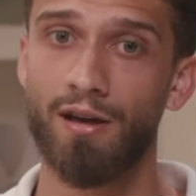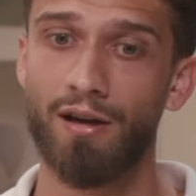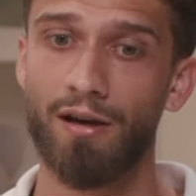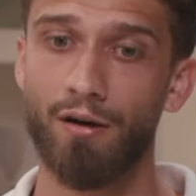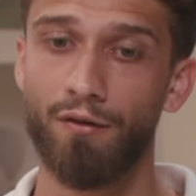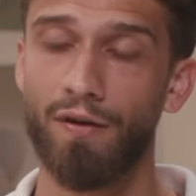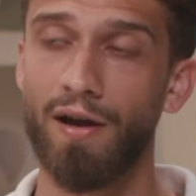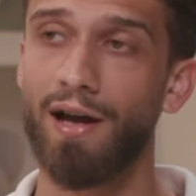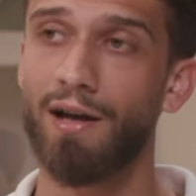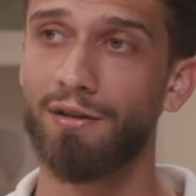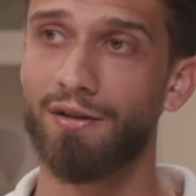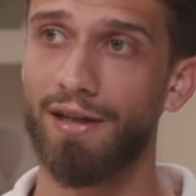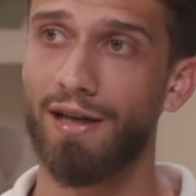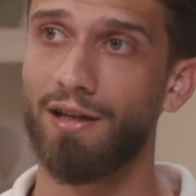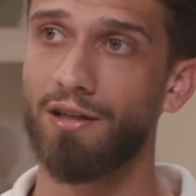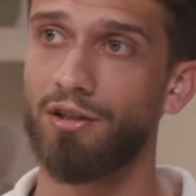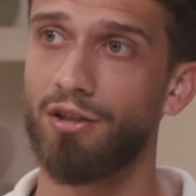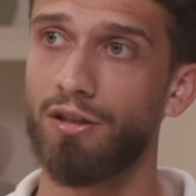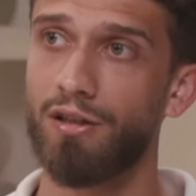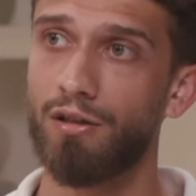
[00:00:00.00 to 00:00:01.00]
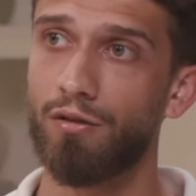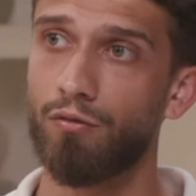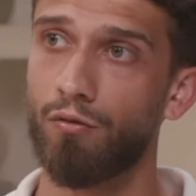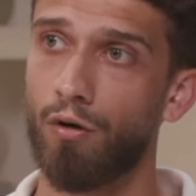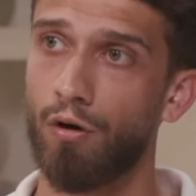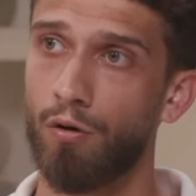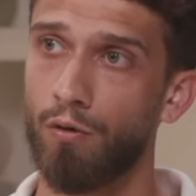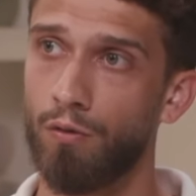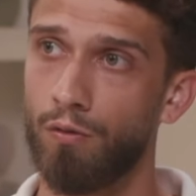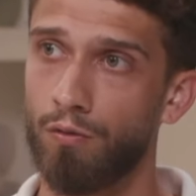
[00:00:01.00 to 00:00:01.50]
of how to actually
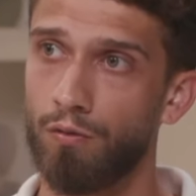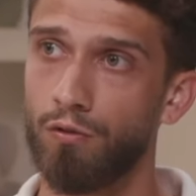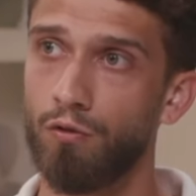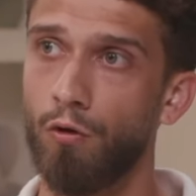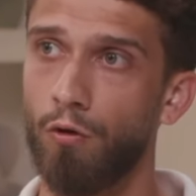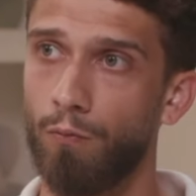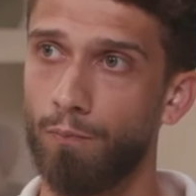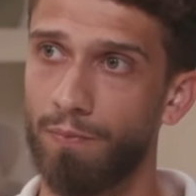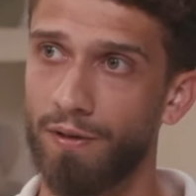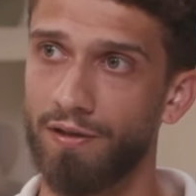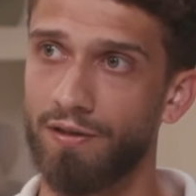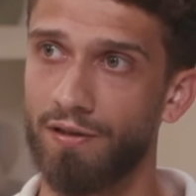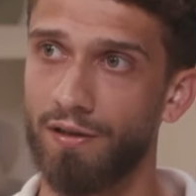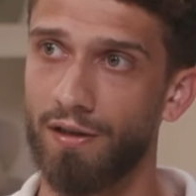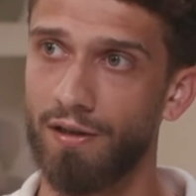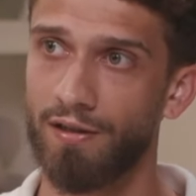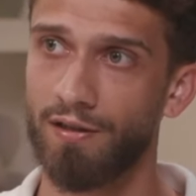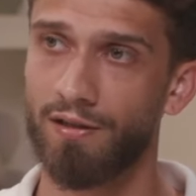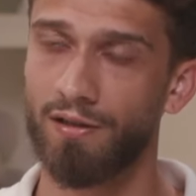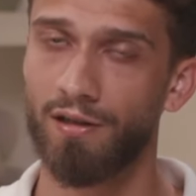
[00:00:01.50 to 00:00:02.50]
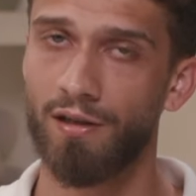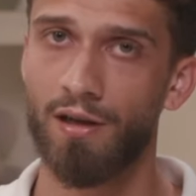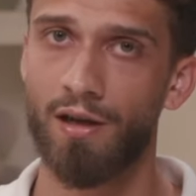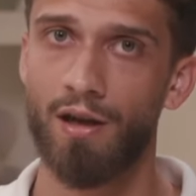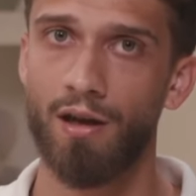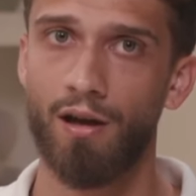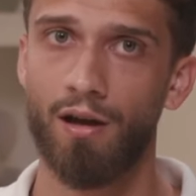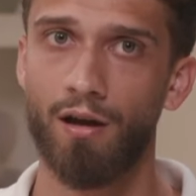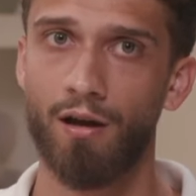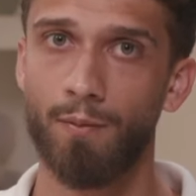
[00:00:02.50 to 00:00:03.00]
grow your business,
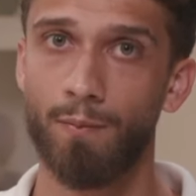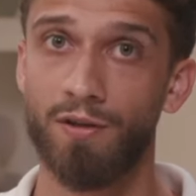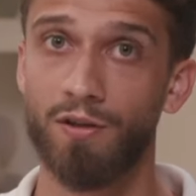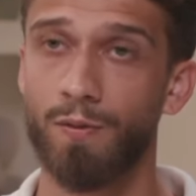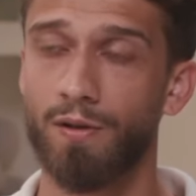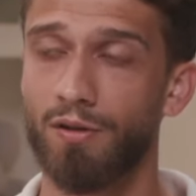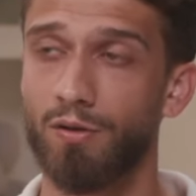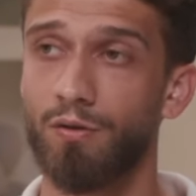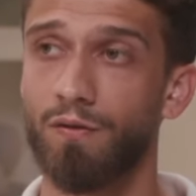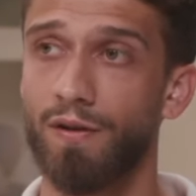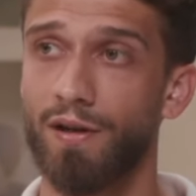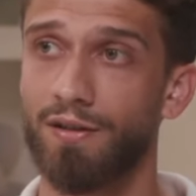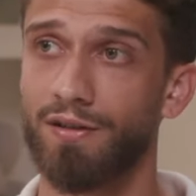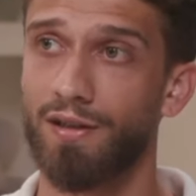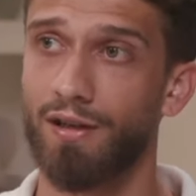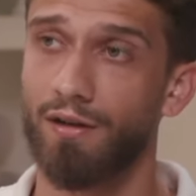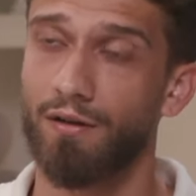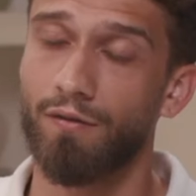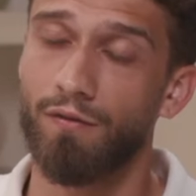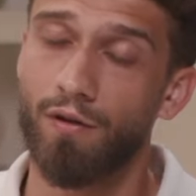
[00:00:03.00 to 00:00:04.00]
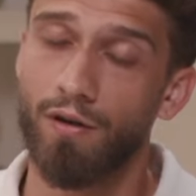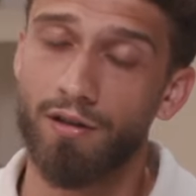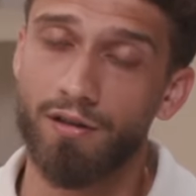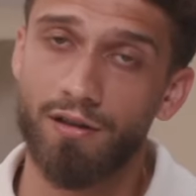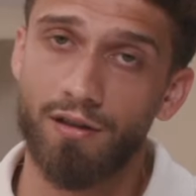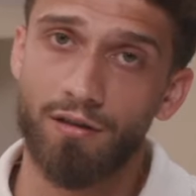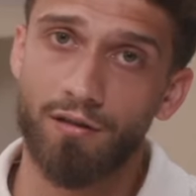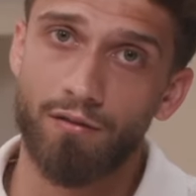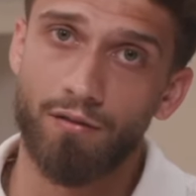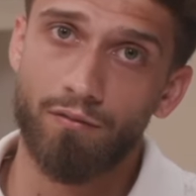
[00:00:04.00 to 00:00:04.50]
especially without
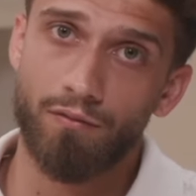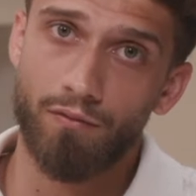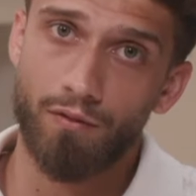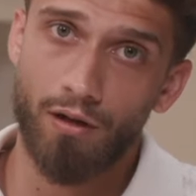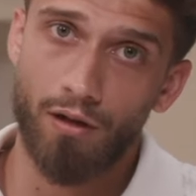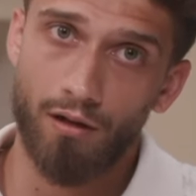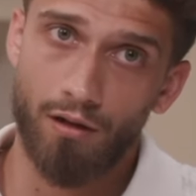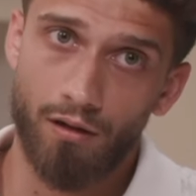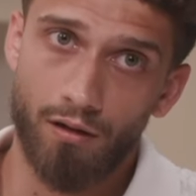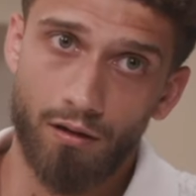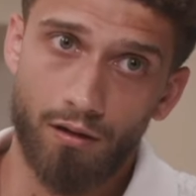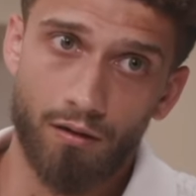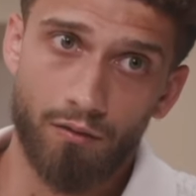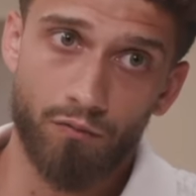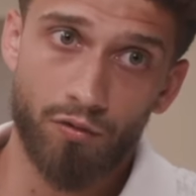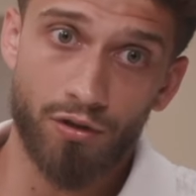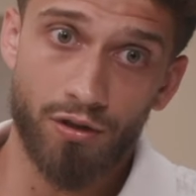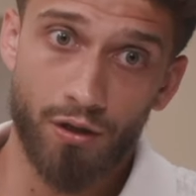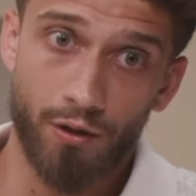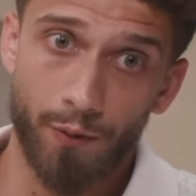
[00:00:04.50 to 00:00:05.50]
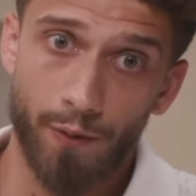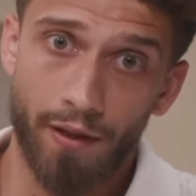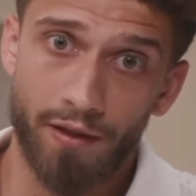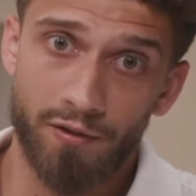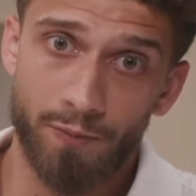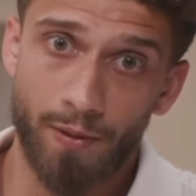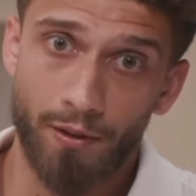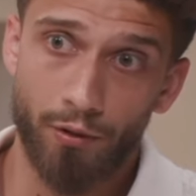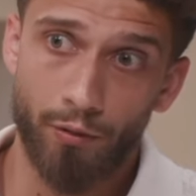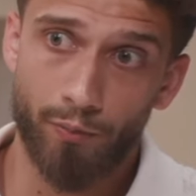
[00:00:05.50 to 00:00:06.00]
sacrificing return on ad
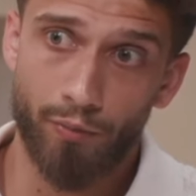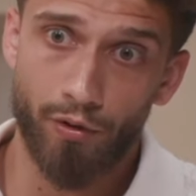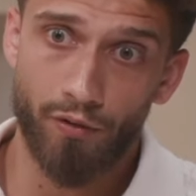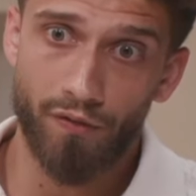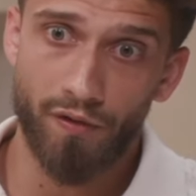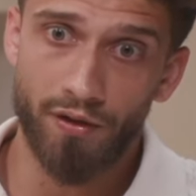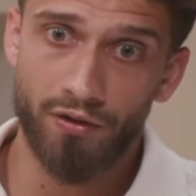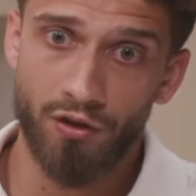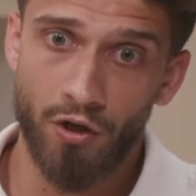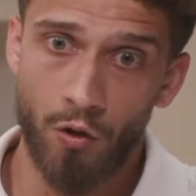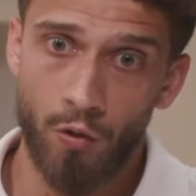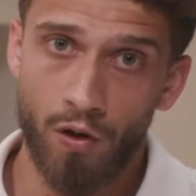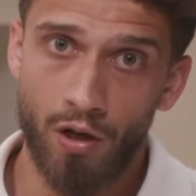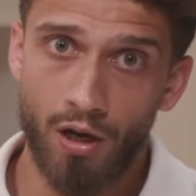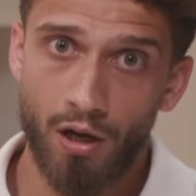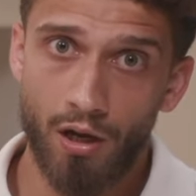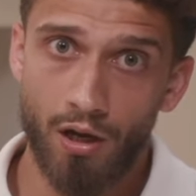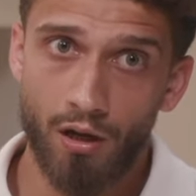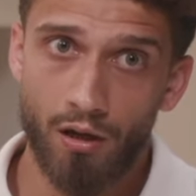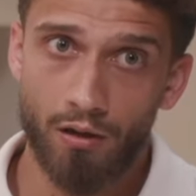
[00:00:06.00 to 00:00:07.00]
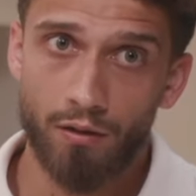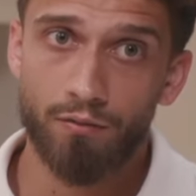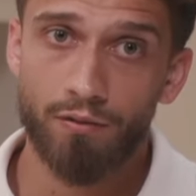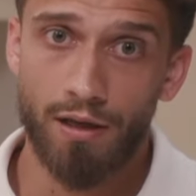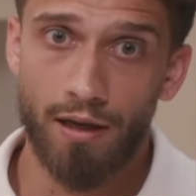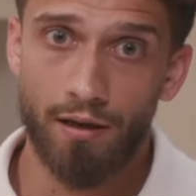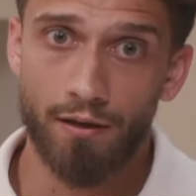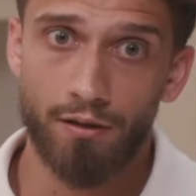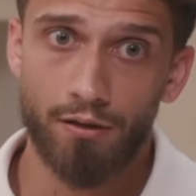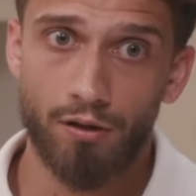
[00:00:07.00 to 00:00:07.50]
spend or profit. So
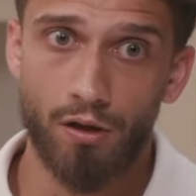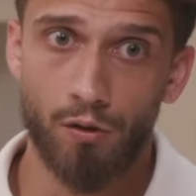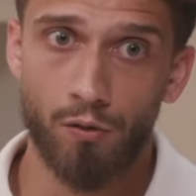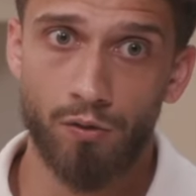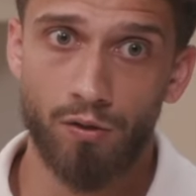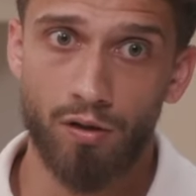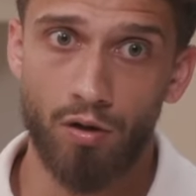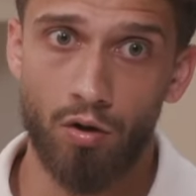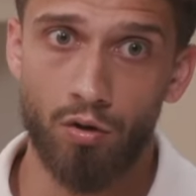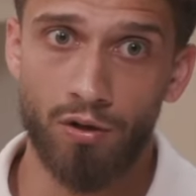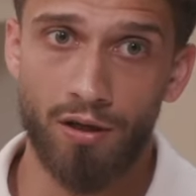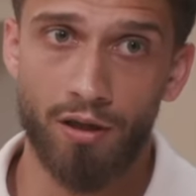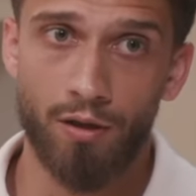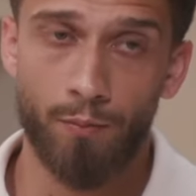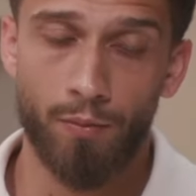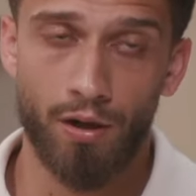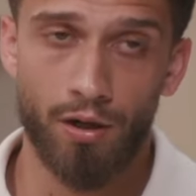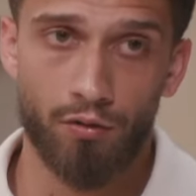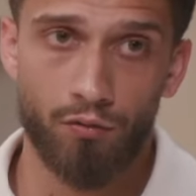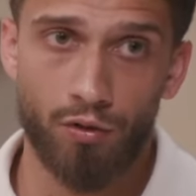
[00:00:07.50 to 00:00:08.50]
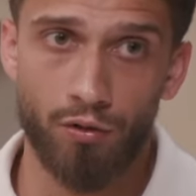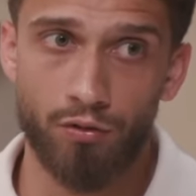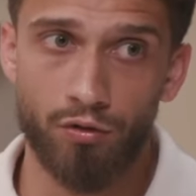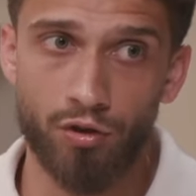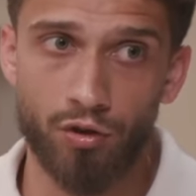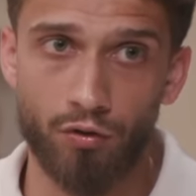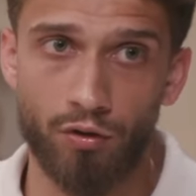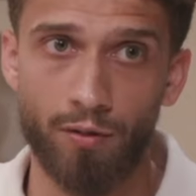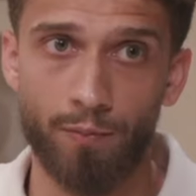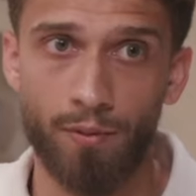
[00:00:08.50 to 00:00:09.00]
yeah, go get the micro
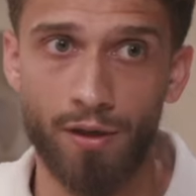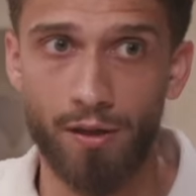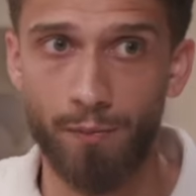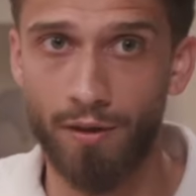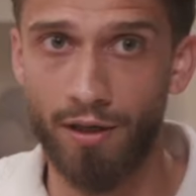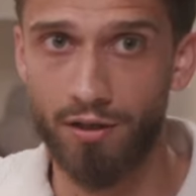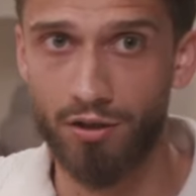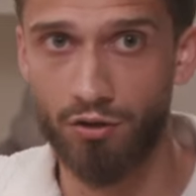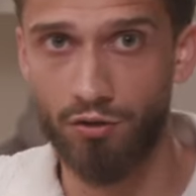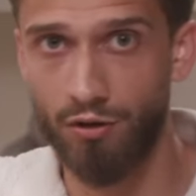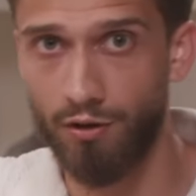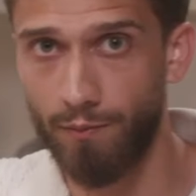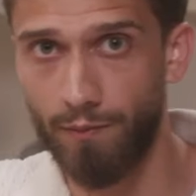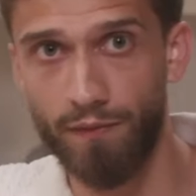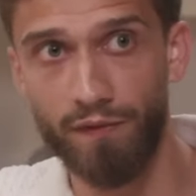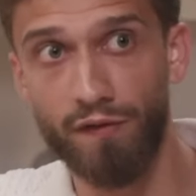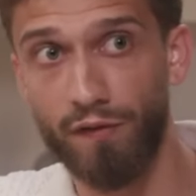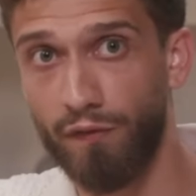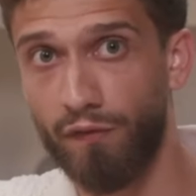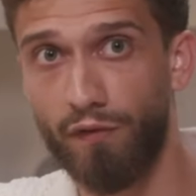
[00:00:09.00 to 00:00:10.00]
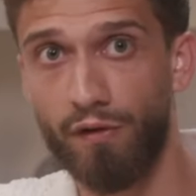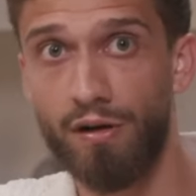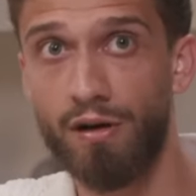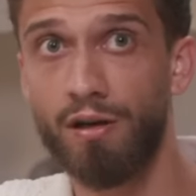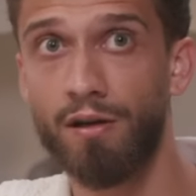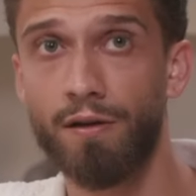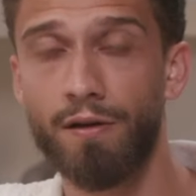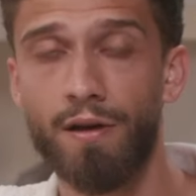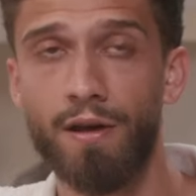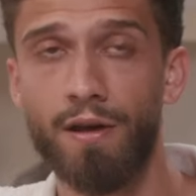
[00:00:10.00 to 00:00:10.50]
script, PMax script. It's free.